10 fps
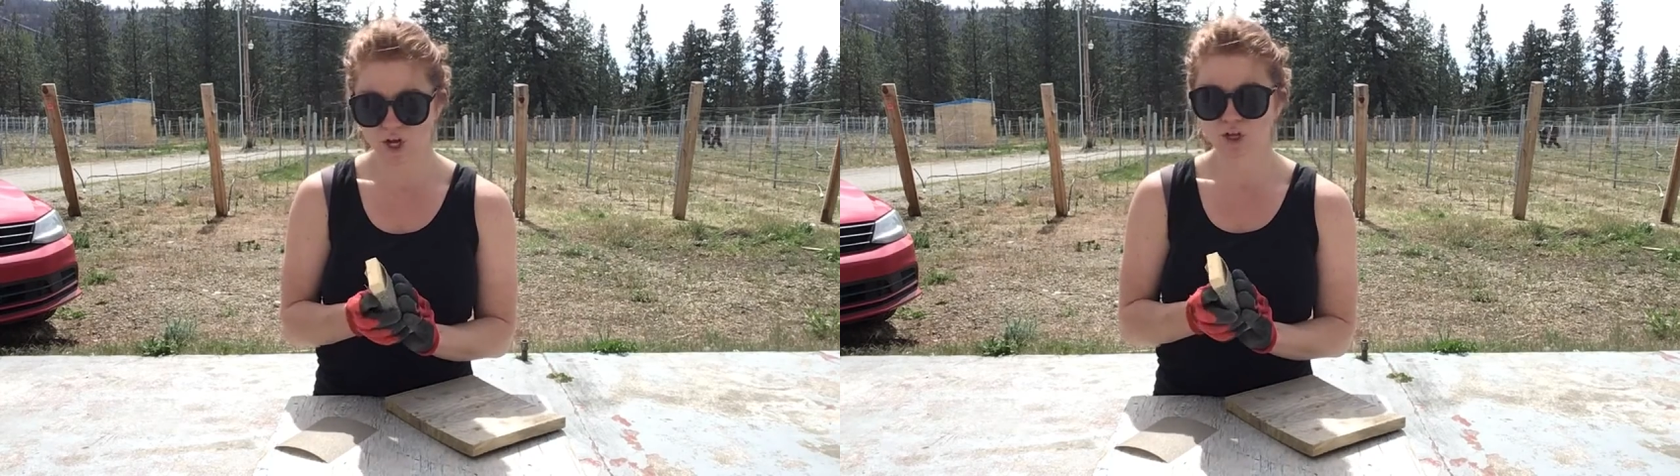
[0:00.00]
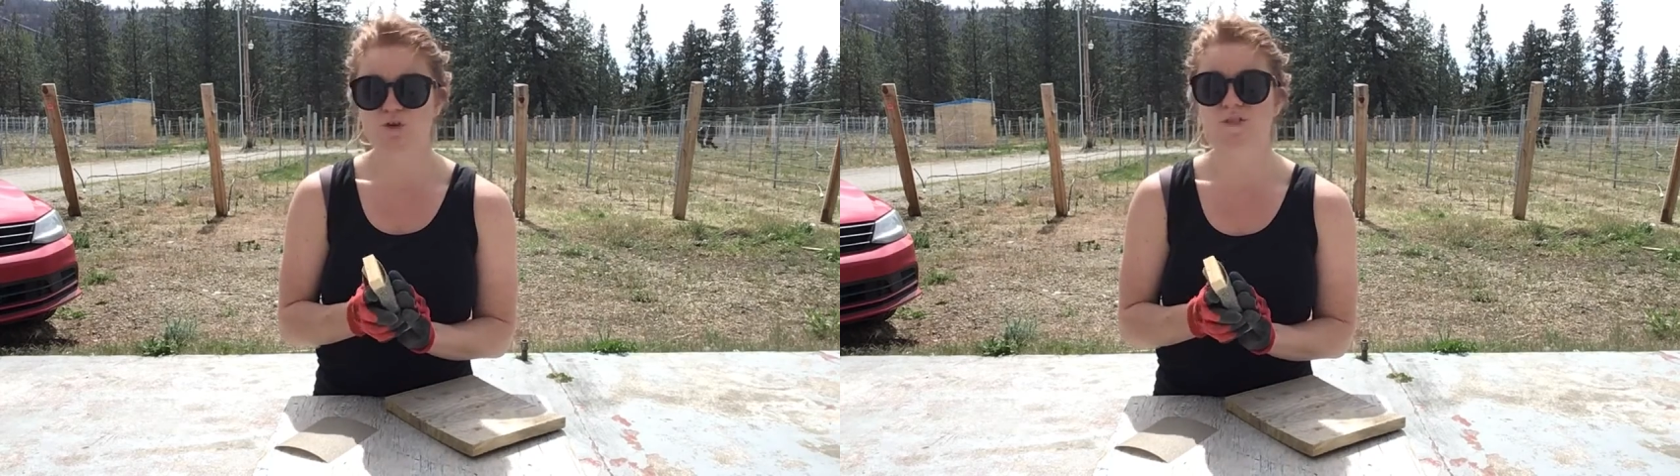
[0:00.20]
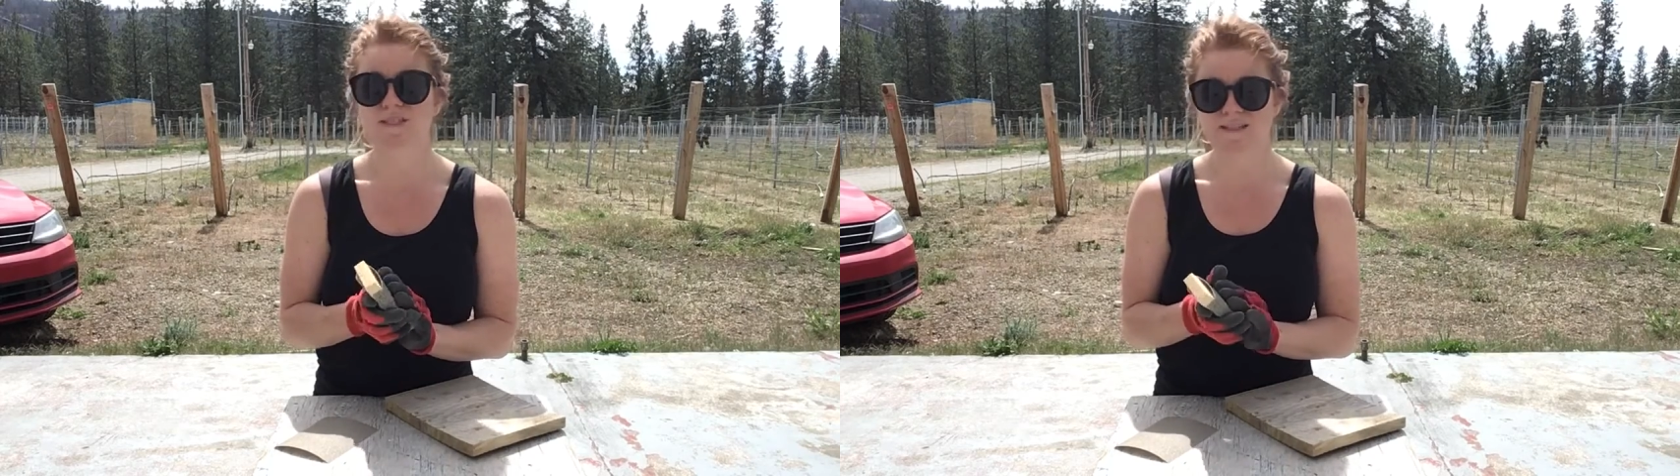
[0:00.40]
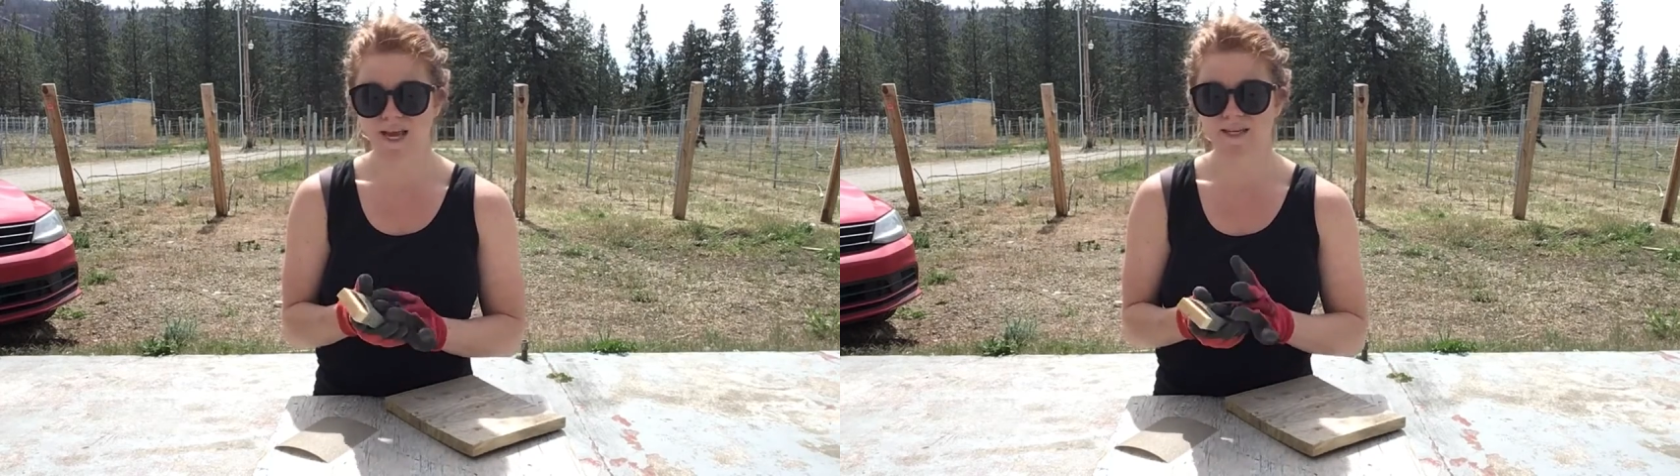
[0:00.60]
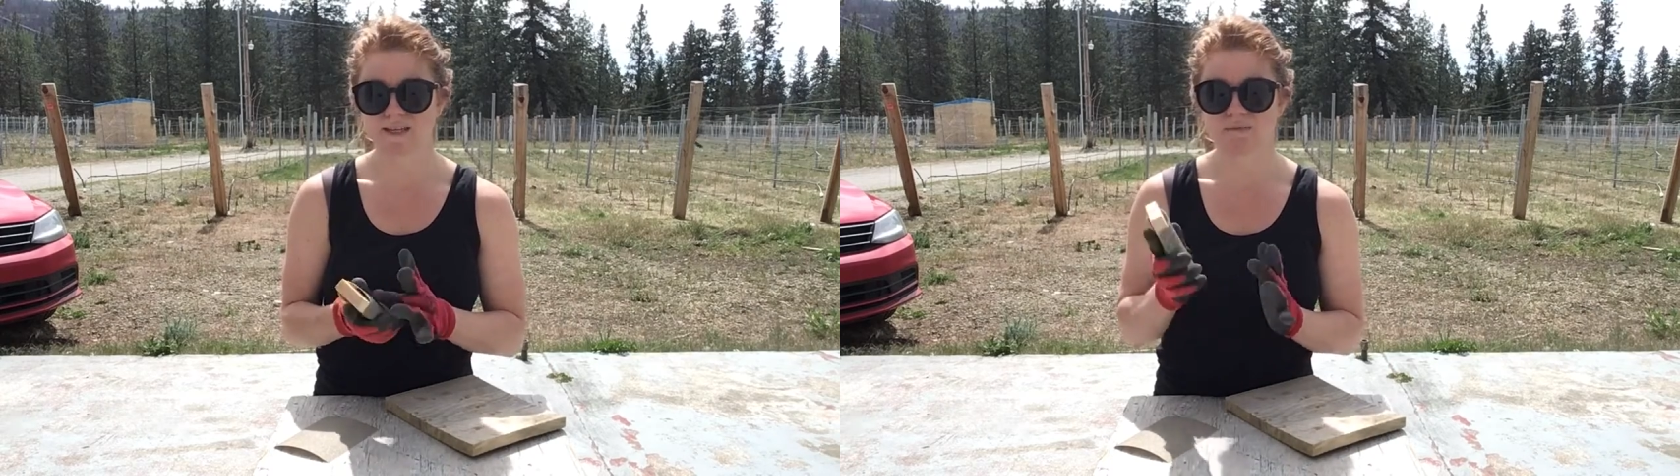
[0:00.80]
your
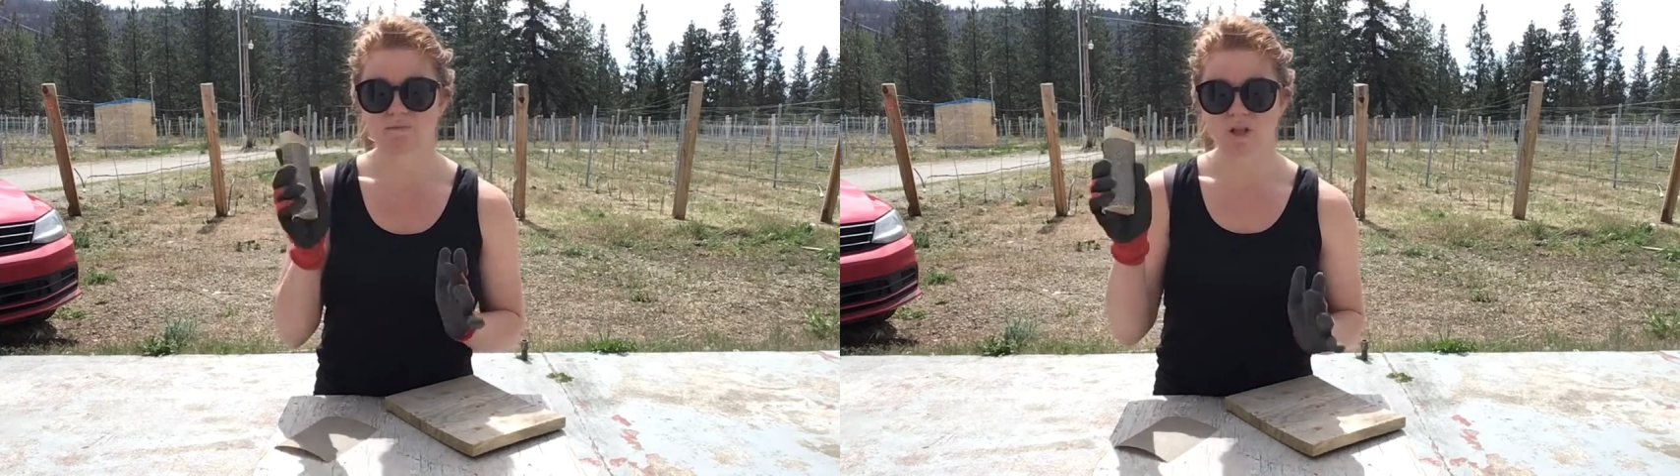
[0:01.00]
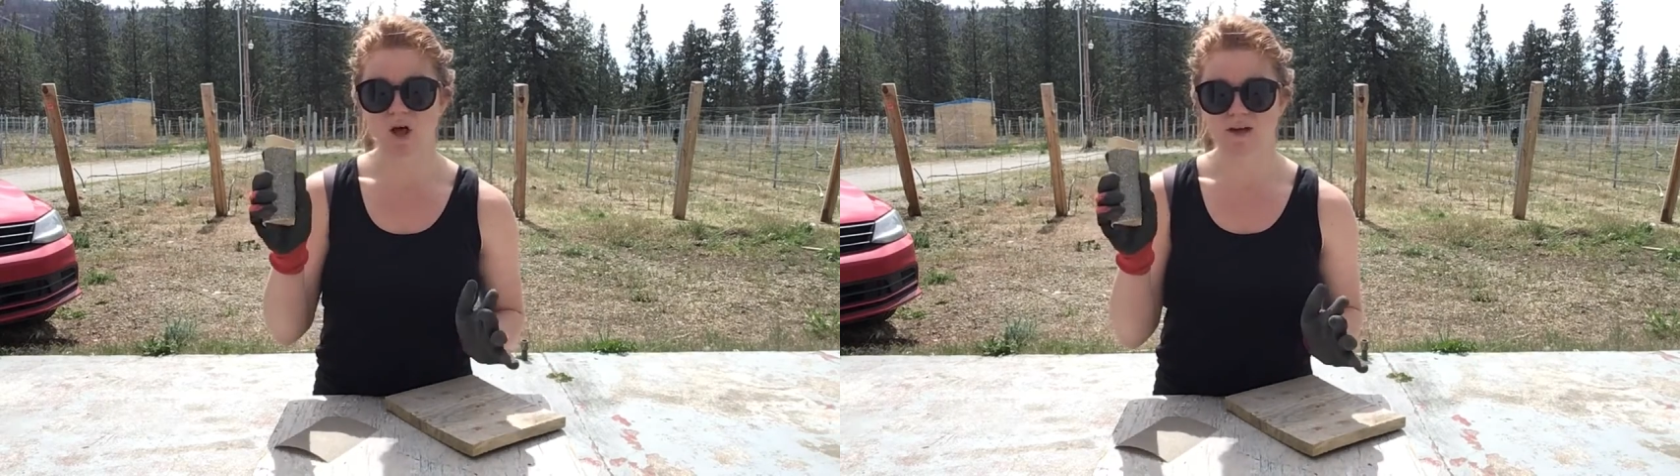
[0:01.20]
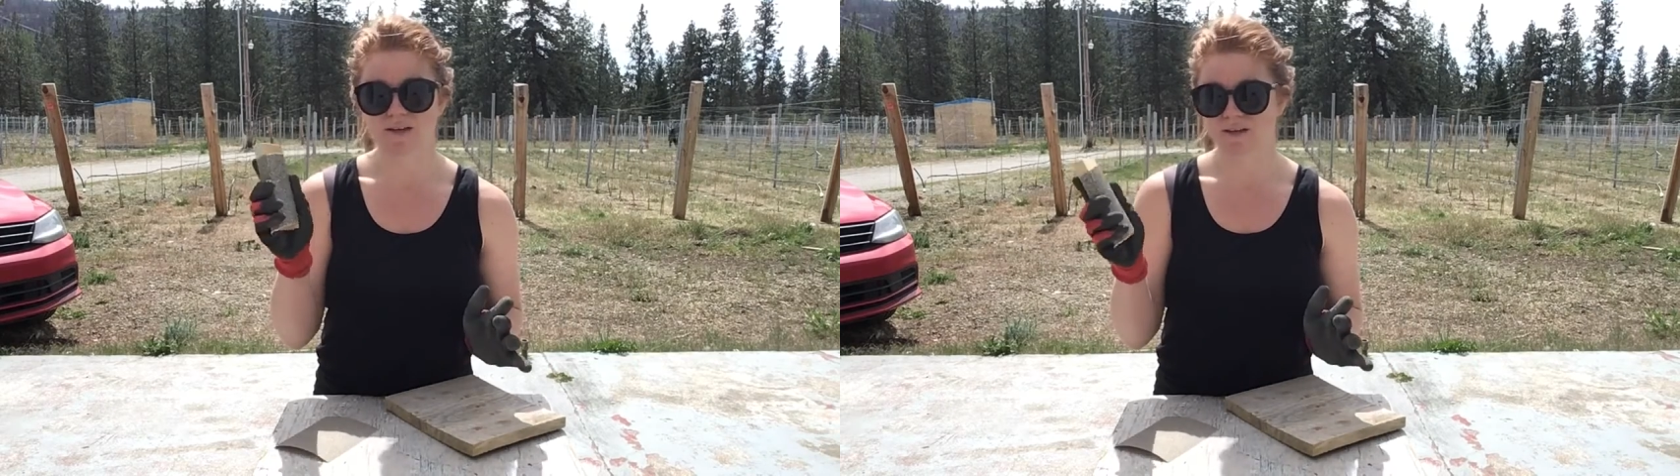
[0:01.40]
sanding block.